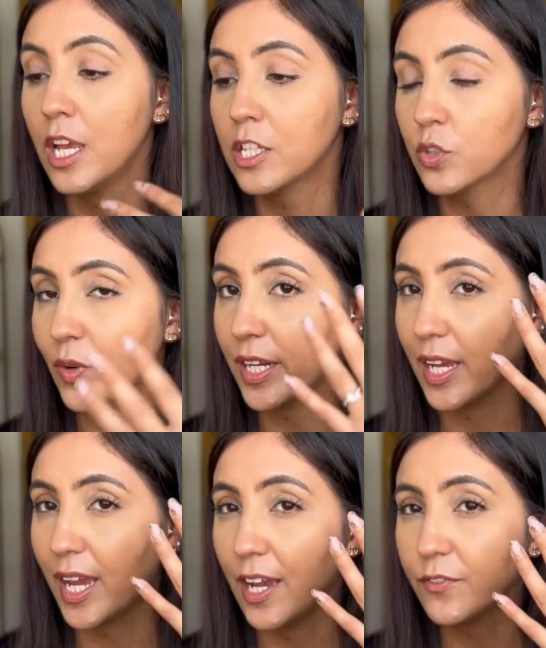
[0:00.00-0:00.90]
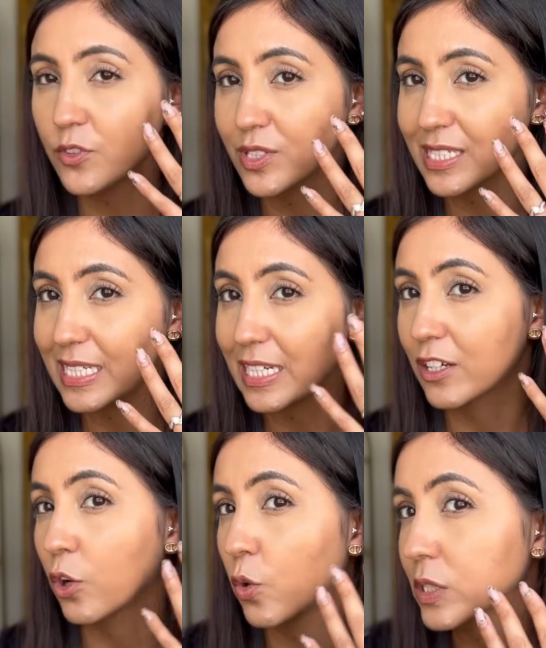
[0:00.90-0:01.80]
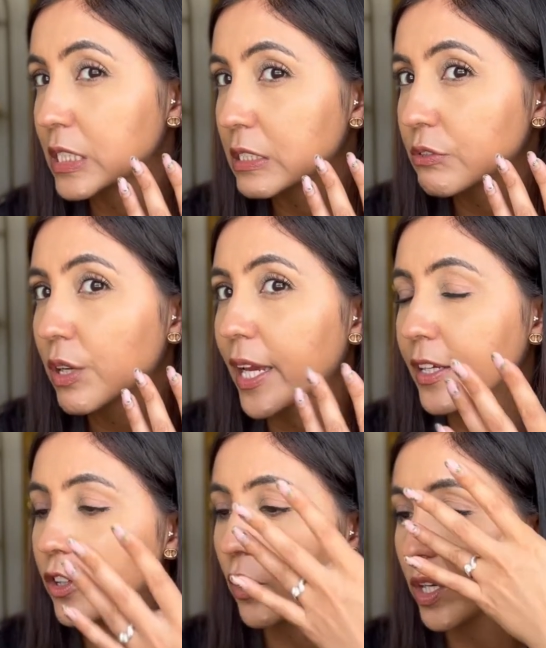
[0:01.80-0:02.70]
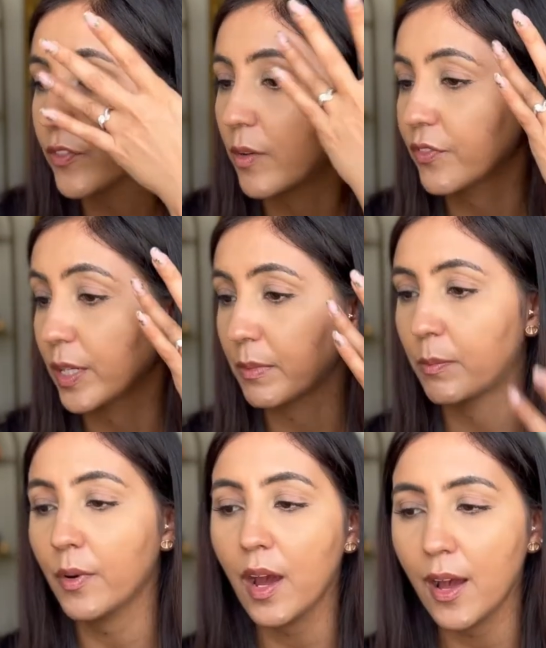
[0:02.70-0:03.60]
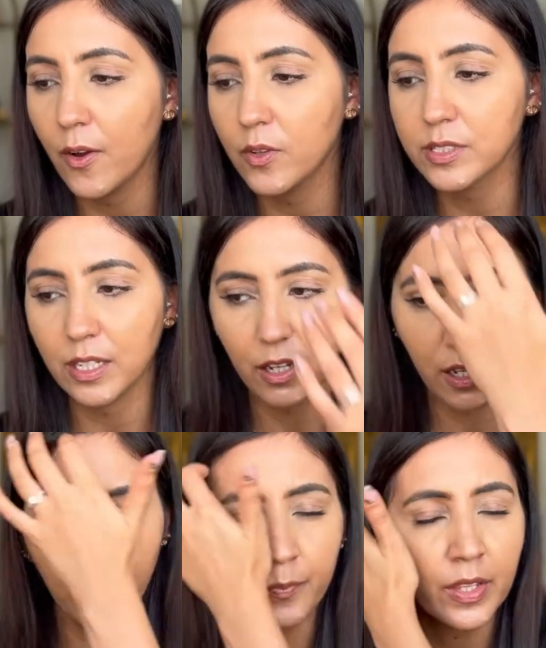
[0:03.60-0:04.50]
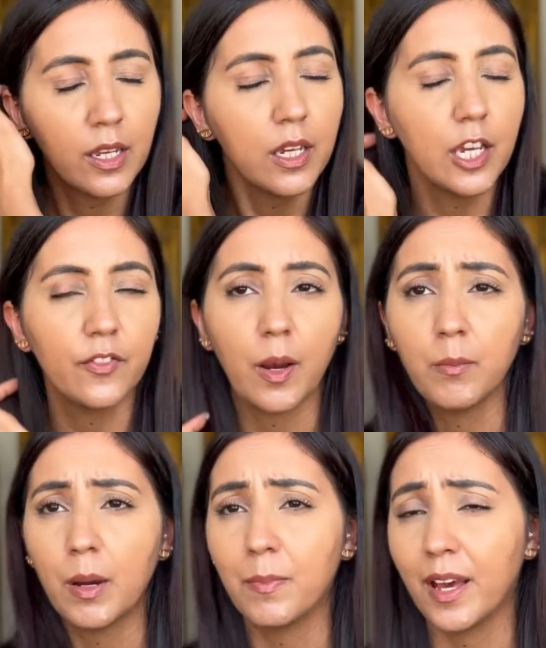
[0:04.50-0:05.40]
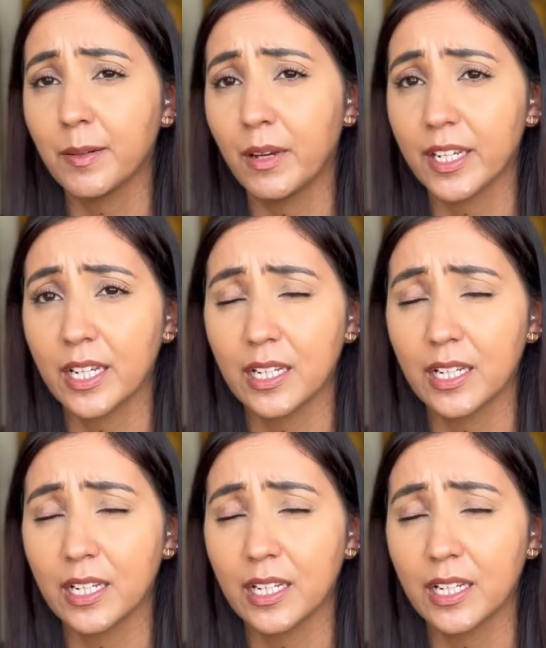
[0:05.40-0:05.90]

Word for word: So when I have to see closer, like, you know, if I'm filling my brows, um, if I'm applying my